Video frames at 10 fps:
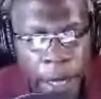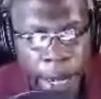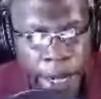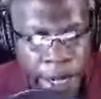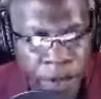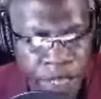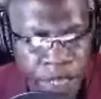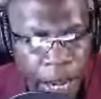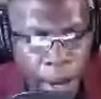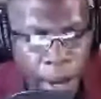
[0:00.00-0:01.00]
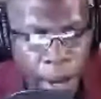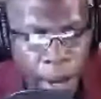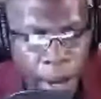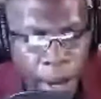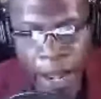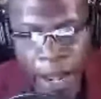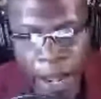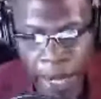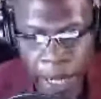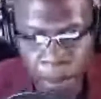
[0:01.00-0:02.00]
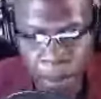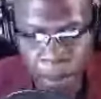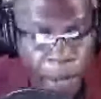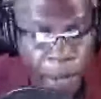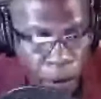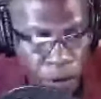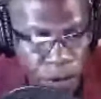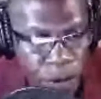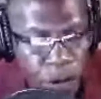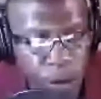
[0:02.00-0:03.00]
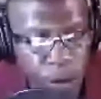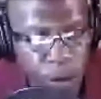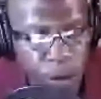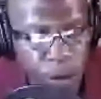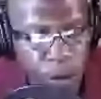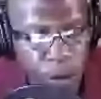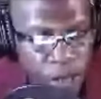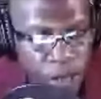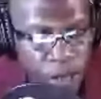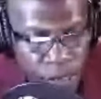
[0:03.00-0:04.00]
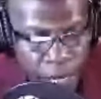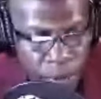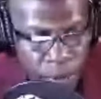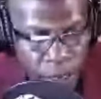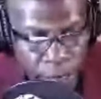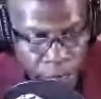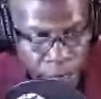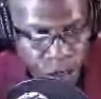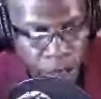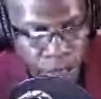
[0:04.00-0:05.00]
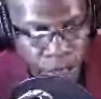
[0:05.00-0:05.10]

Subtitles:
And any time that we have a black person who is not of the same lineage as